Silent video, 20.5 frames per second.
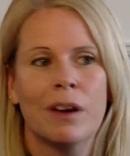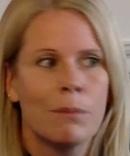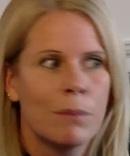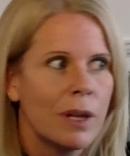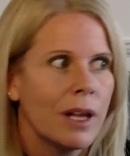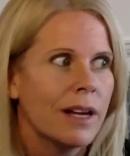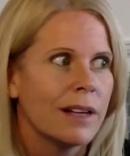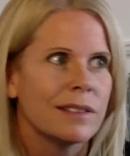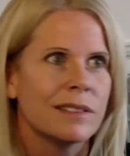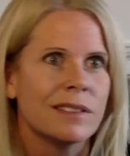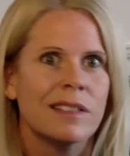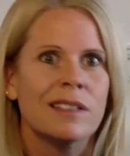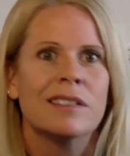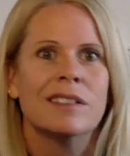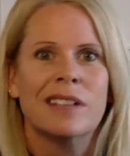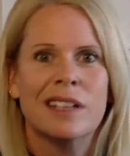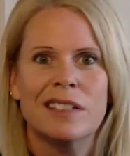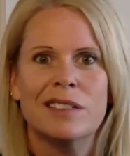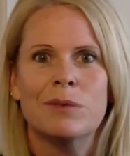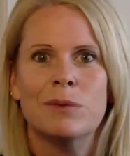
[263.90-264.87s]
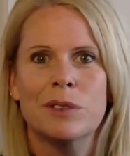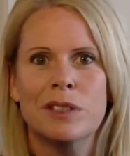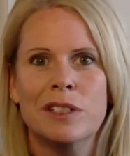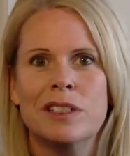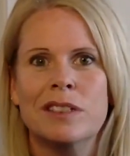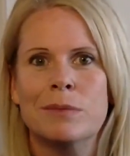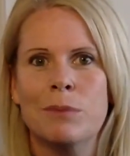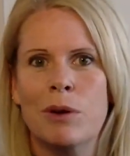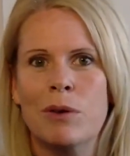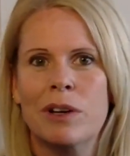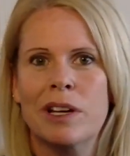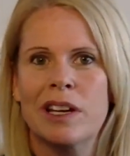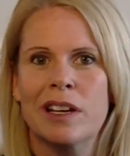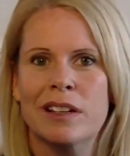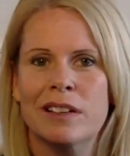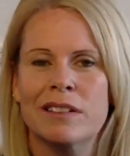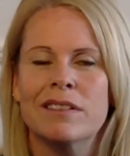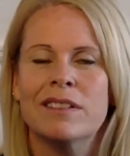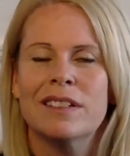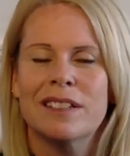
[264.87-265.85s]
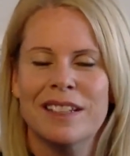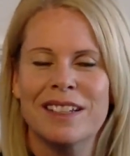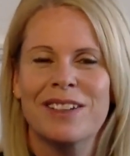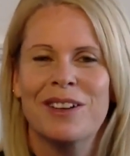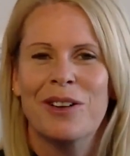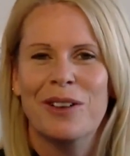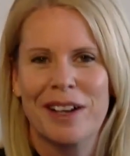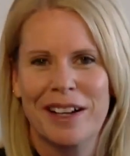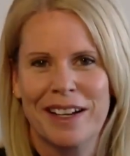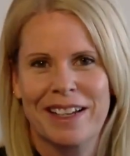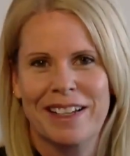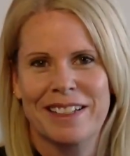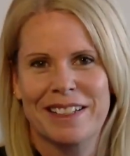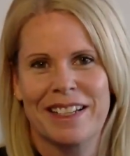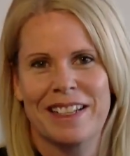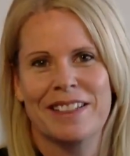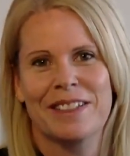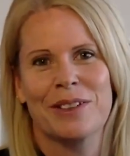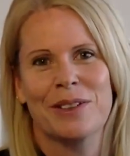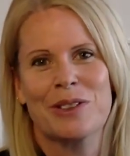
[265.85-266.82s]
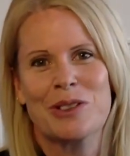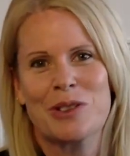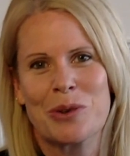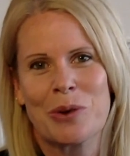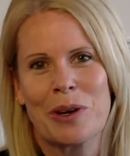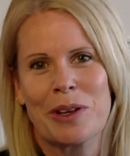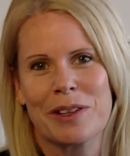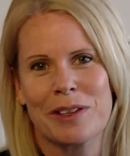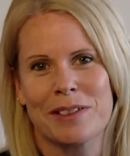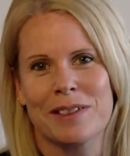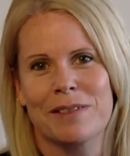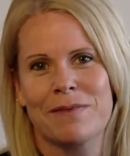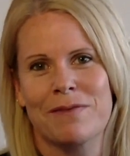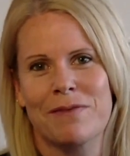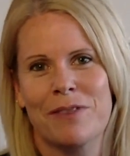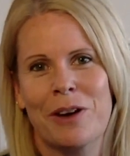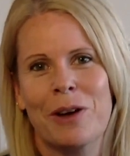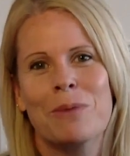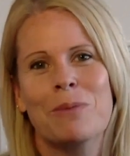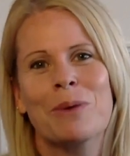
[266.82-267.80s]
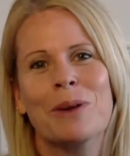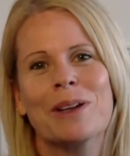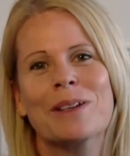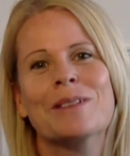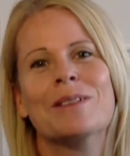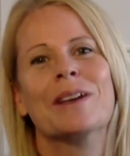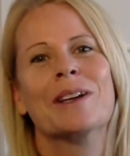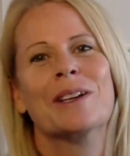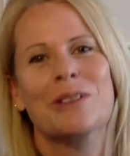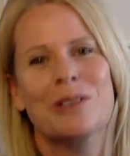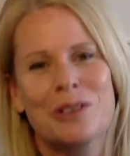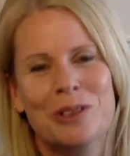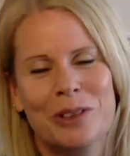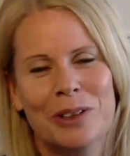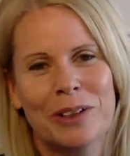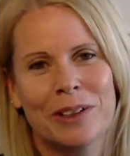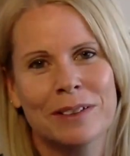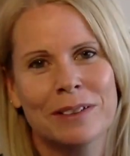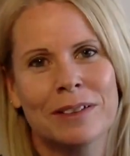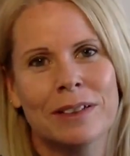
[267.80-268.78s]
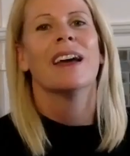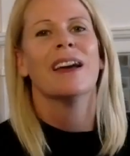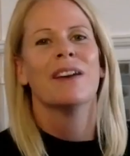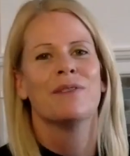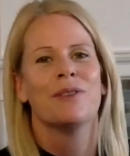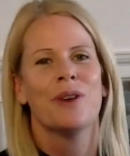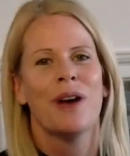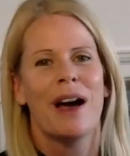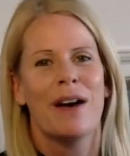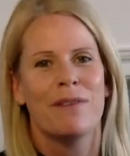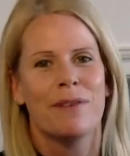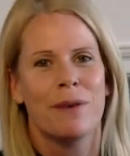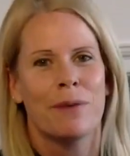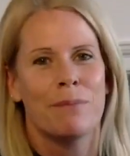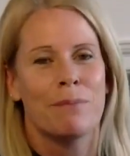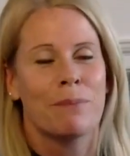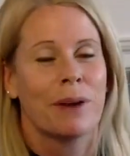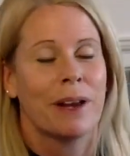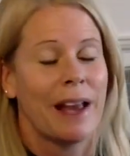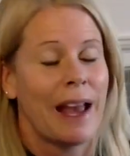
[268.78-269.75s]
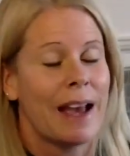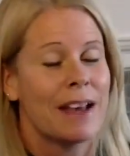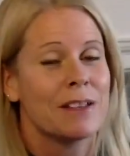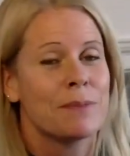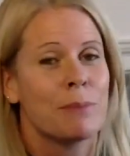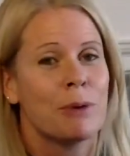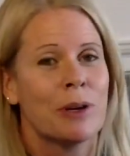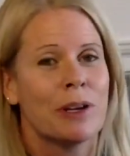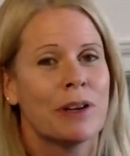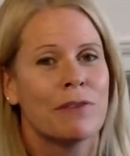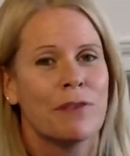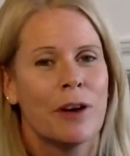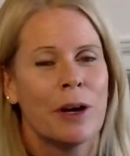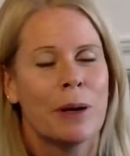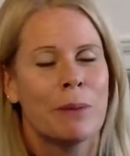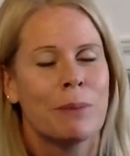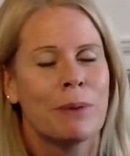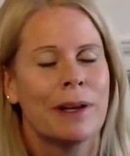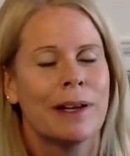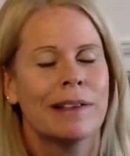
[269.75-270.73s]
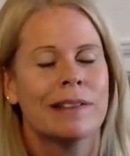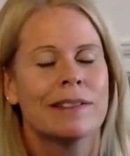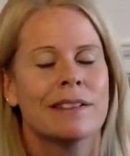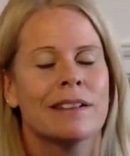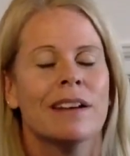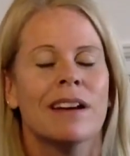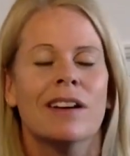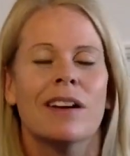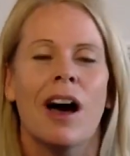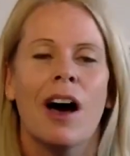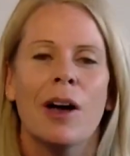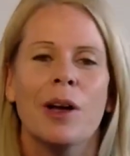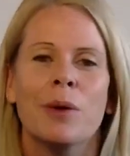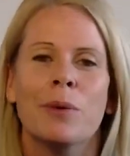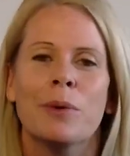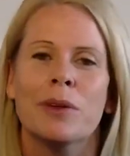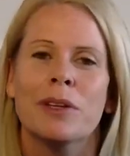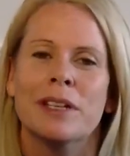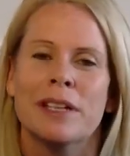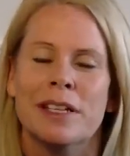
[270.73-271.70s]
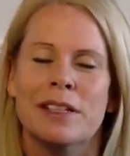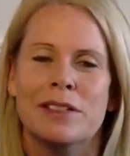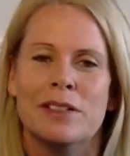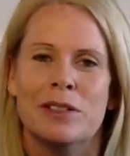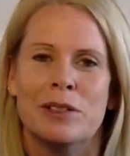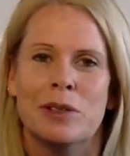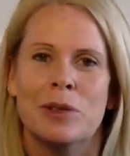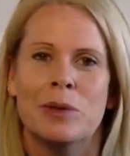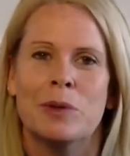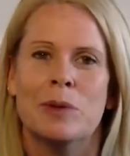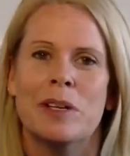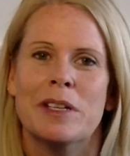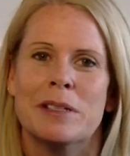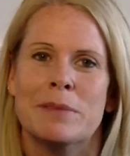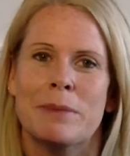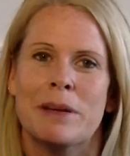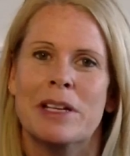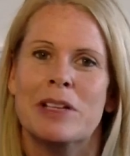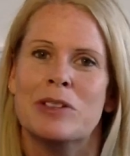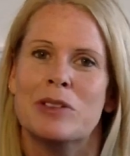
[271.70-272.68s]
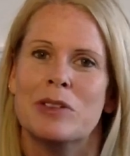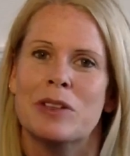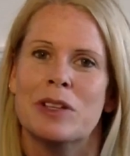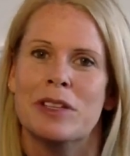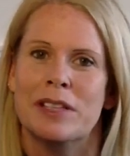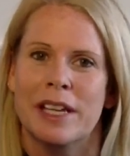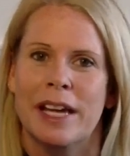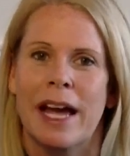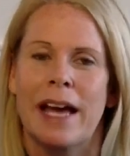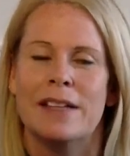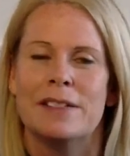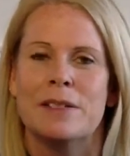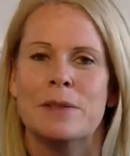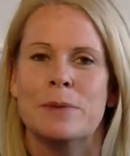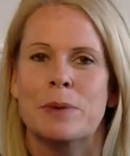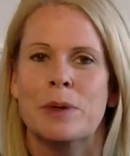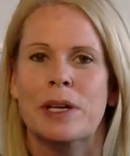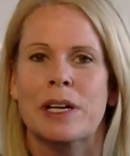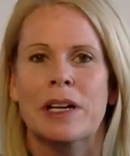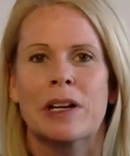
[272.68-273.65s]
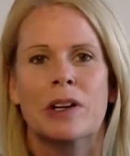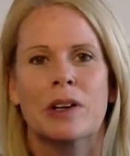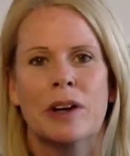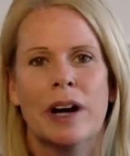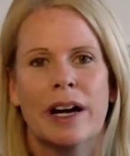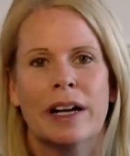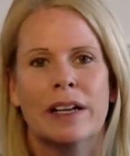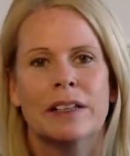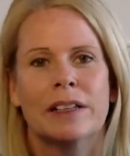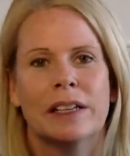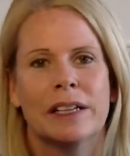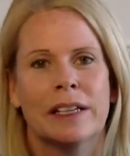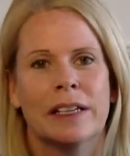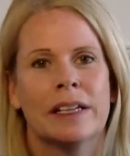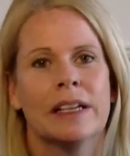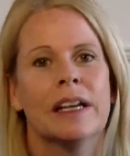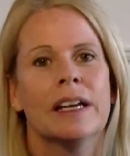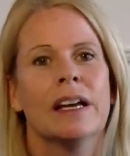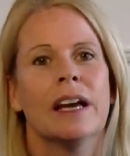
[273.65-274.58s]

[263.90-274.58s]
Plus, it gets really smoky and you don't get to enjoy this fireplace like you should. If you have a gas burning fireplace, all you really need to do is make sure that the gas is working correctly